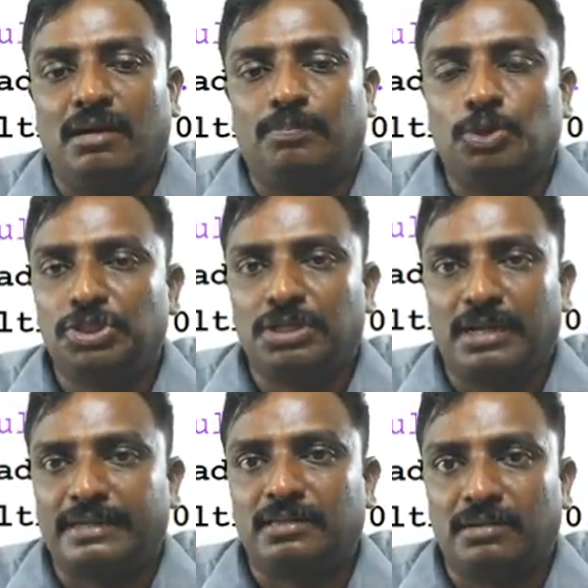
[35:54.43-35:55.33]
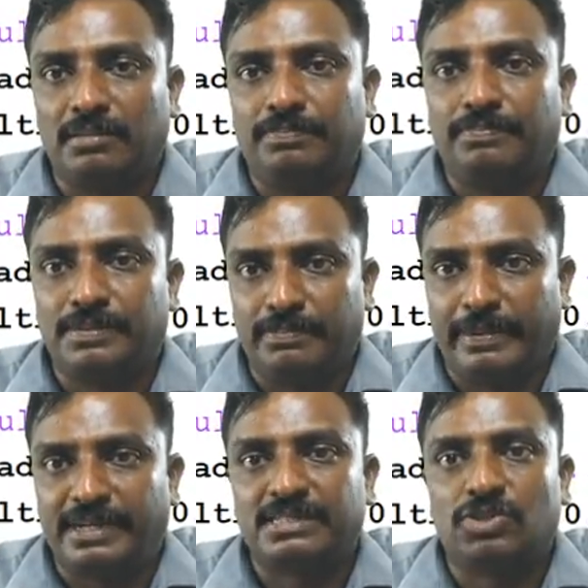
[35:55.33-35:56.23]
position, like the
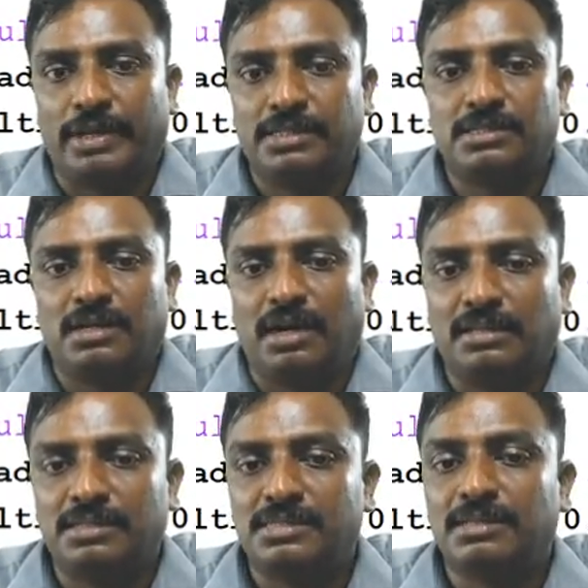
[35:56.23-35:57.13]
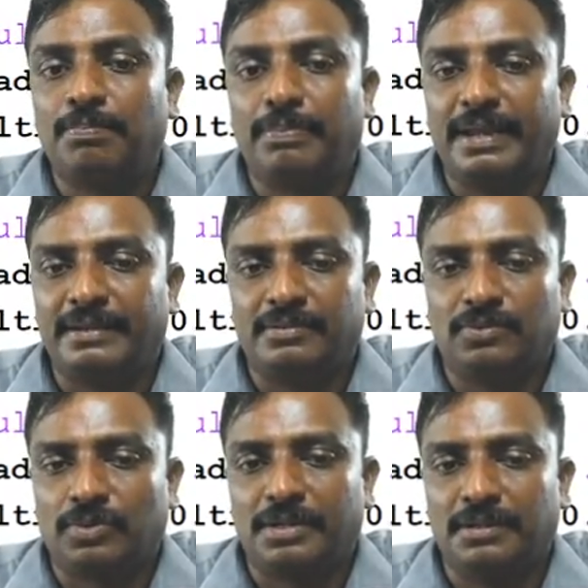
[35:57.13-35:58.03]
matrix size, and this is the plane.
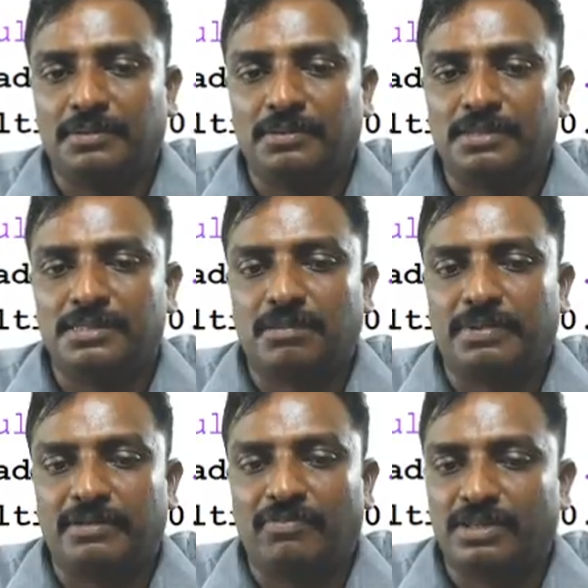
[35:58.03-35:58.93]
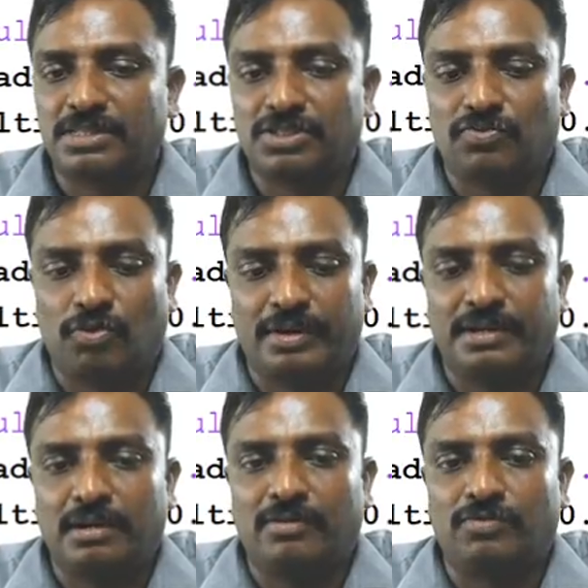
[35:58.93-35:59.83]
Okay, this is the plane. First is for
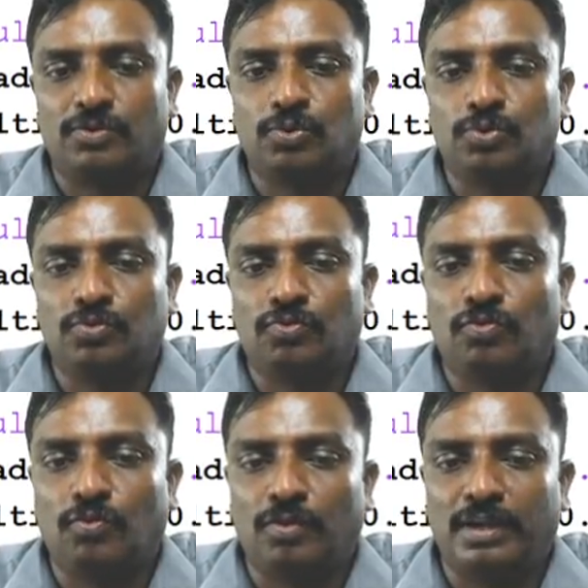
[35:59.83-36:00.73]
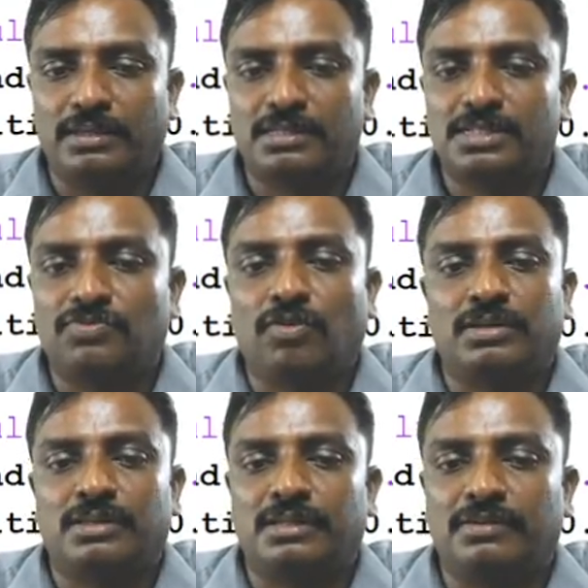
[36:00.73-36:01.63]
red and two, and this is for
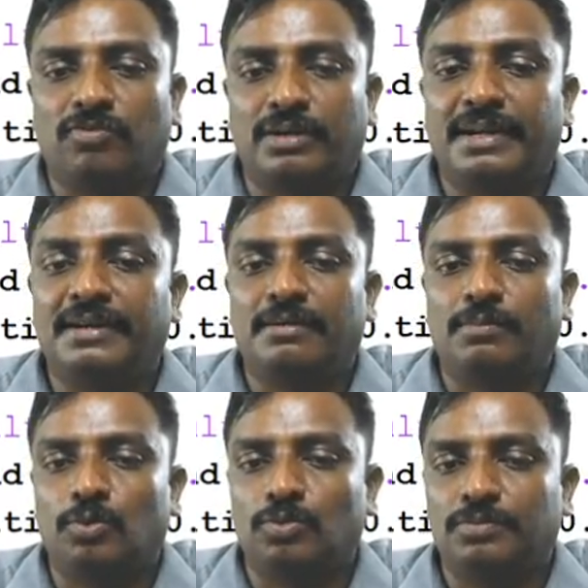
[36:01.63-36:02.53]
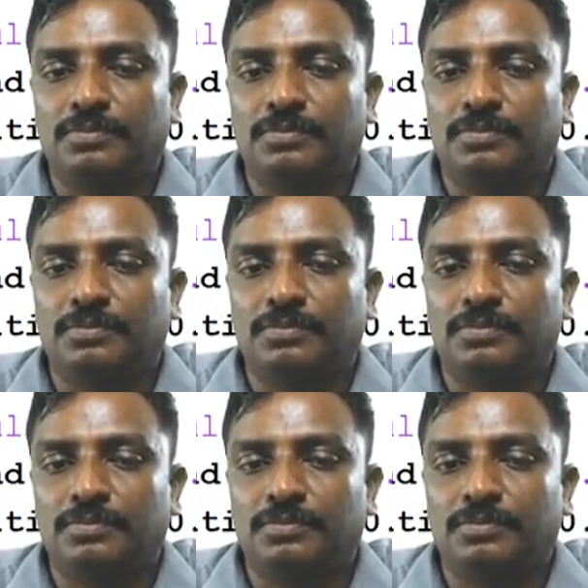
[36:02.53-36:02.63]
green and blue.